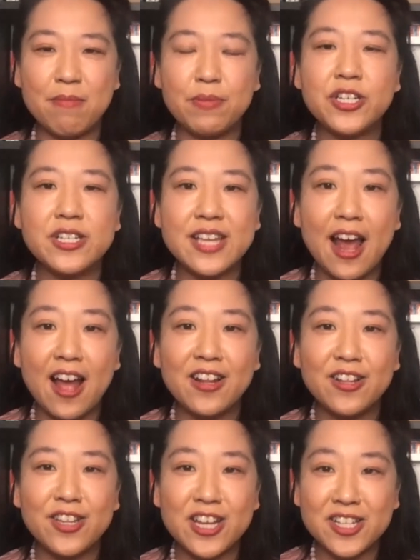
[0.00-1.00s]
She said,
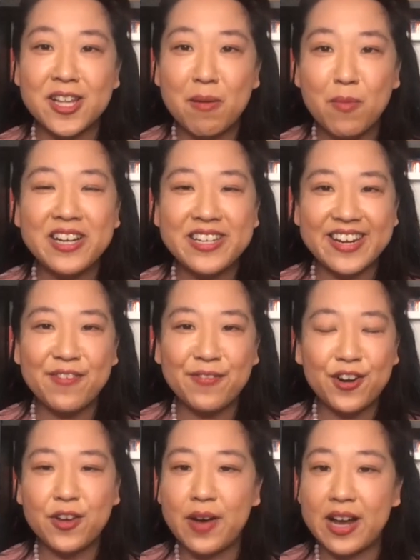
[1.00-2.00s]
did someone did it
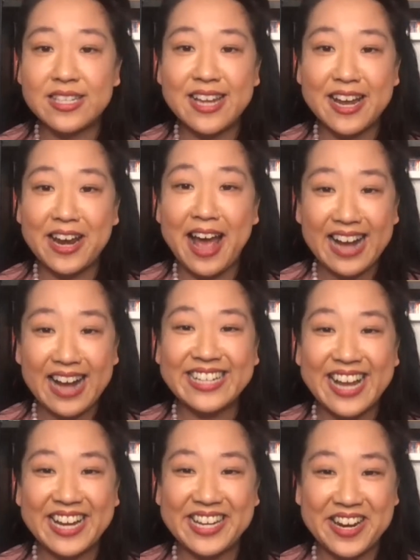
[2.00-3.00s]
for you? I said, actually,
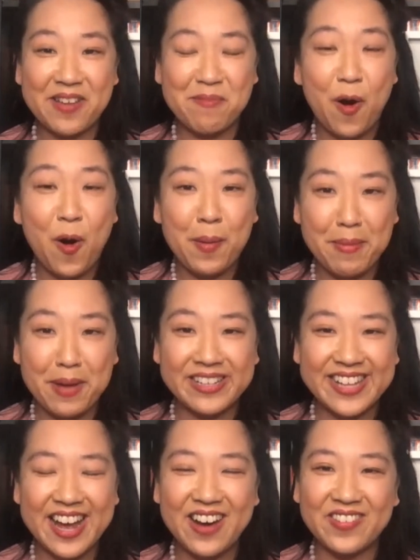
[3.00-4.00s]
I did it all by
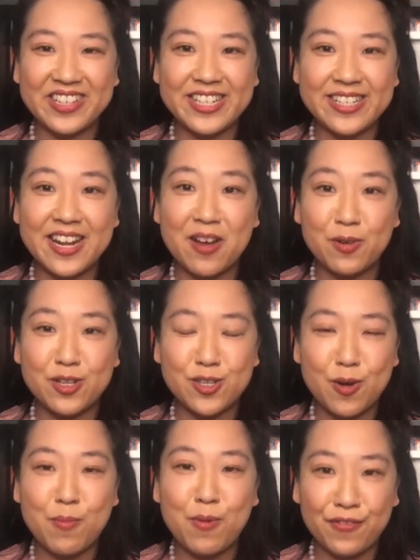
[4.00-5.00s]
myself. And she said, it was
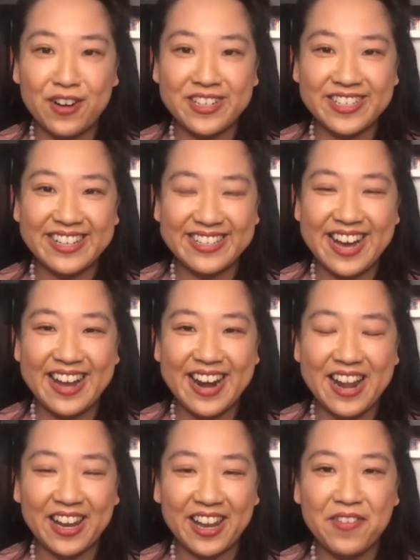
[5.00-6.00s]
so professionally done. I
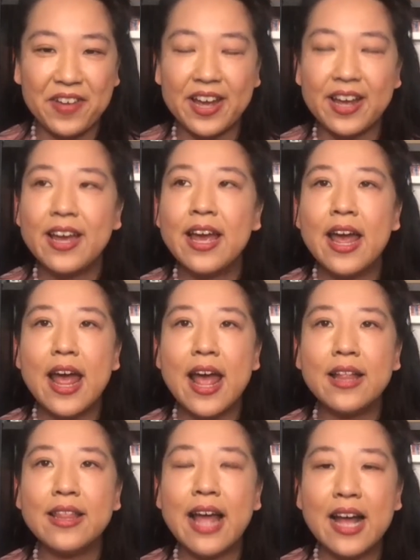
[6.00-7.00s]
love it.
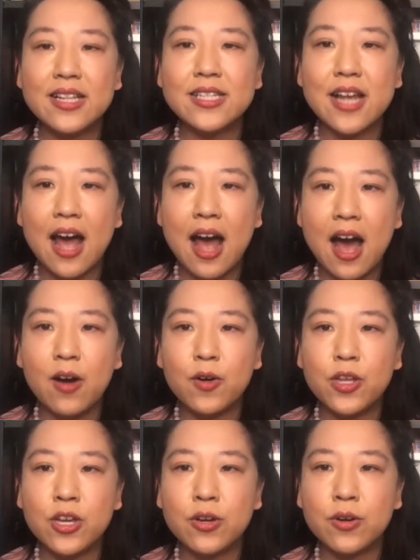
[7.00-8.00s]
And that's how
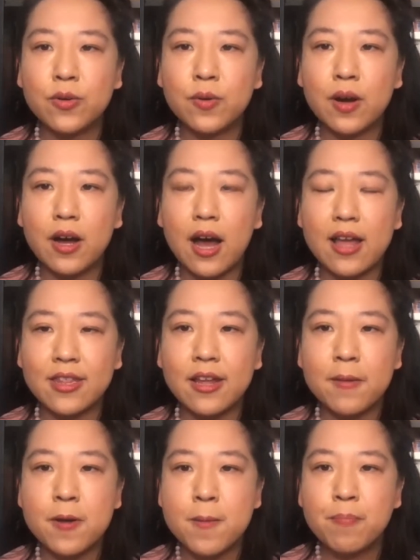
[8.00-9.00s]
you, I
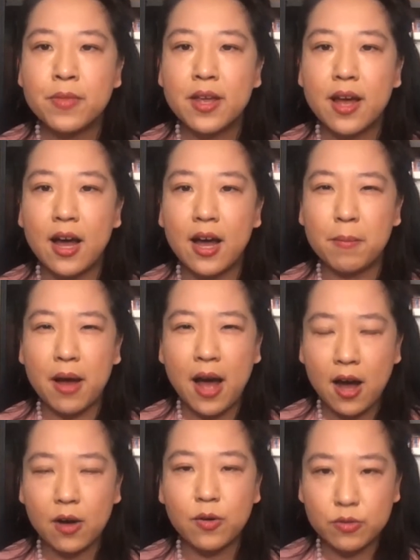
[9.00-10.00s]
think,
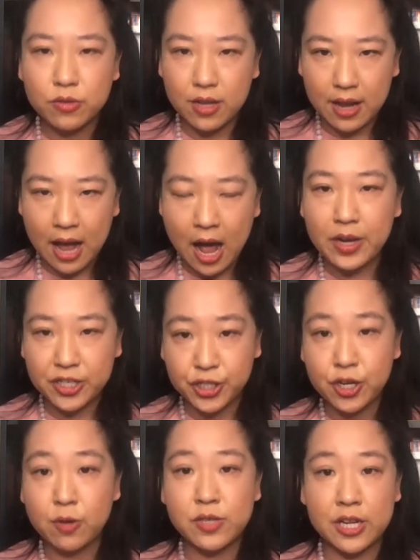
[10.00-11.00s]
how it
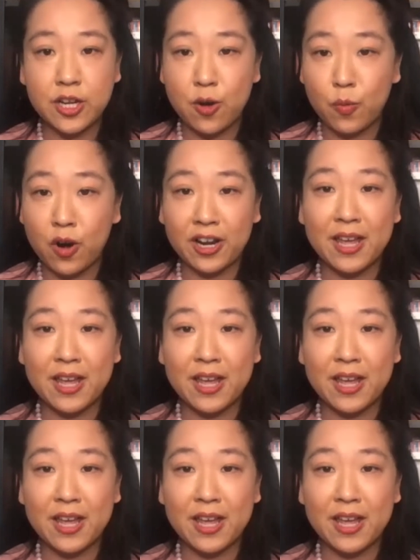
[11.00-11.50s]
shows in your work.